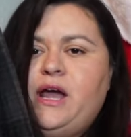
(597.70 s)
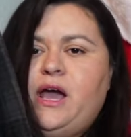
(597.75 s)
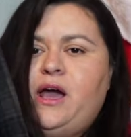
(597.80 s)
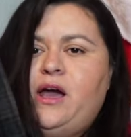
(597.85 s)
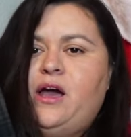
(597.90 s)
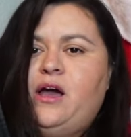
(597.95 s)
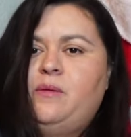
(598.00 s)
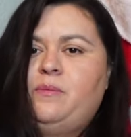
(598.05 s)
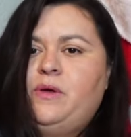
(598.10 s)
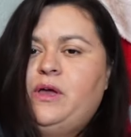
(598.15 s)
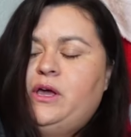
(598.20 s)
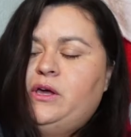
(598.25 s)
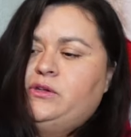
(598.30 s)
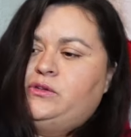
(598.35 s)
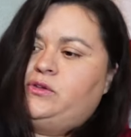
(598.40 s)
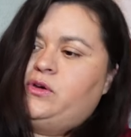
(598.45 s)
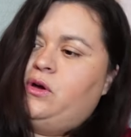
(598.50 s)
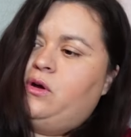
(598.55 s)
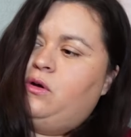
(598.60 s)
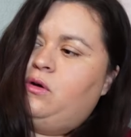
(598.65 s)
up.
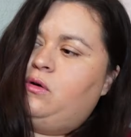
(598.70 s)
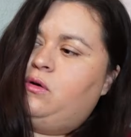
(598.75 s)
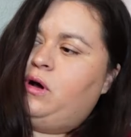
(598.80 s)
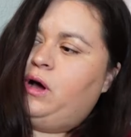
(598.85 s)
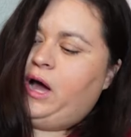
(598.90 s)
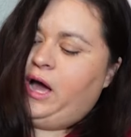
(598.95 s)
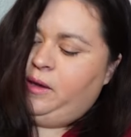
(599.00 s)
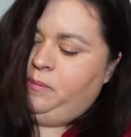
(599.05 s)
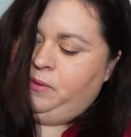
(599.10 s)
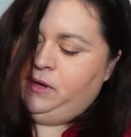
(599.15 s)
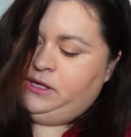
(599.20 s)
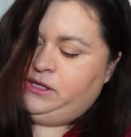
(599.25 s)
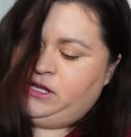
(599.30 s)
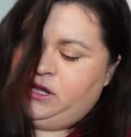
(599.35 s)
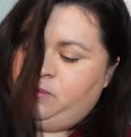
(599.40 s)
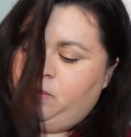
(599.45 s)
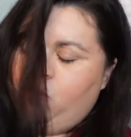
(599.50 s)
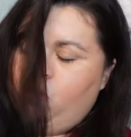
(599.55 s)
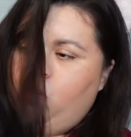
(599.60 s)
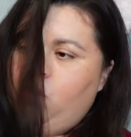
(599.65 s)
So I picked
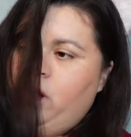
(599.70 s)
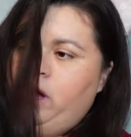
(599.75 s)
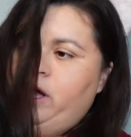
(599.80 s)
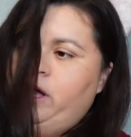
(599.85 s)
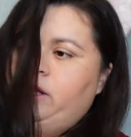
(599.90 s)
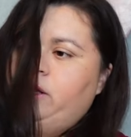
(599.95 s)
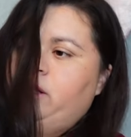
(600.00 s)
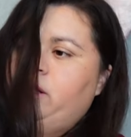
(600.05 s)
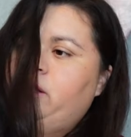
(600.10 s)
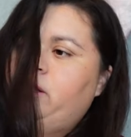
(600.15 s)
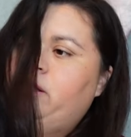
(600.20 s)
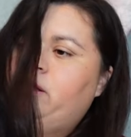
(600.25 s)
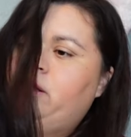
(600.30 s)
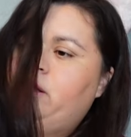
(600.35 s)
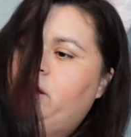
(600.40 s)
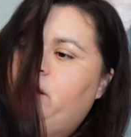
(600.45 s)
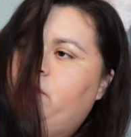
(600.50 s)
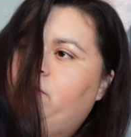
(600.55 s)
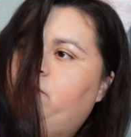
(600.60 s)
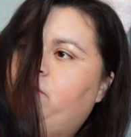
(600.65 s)
up one
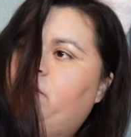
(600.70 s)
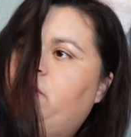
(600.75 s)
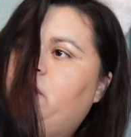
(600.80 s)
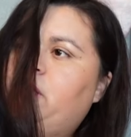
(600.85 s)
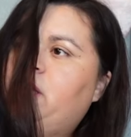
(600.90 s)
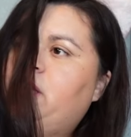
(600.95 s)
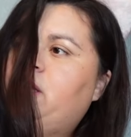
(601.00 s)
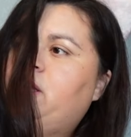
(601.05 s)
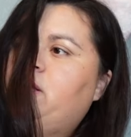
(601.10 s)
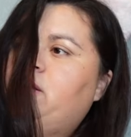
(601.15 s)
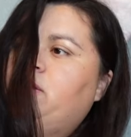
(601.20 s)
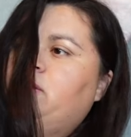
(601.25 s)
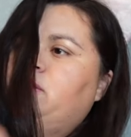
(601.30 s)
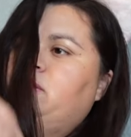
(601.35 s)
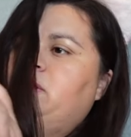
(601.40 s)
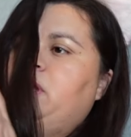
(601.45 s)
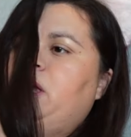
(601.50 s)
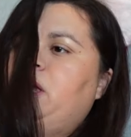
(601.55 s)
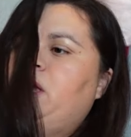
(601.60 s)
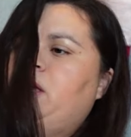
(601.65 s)
of
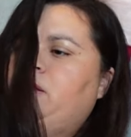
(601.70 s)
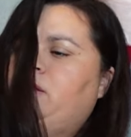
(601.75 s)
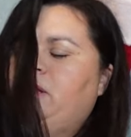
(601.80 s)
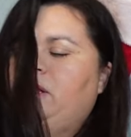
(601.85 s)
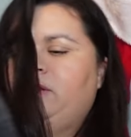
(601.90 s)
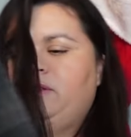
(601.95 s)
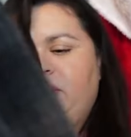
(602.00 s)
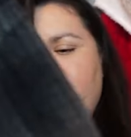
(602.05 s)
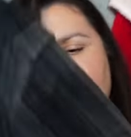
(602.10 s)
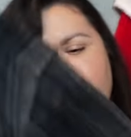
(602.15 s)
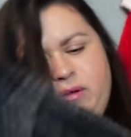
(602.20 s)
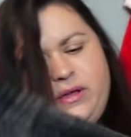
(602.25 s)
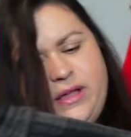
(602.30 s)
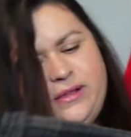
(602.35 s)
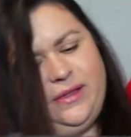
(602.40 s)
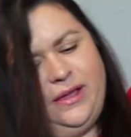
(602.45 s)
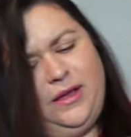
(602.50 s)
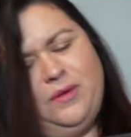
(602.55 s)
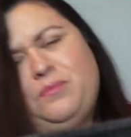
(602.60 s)
these in this like, it's like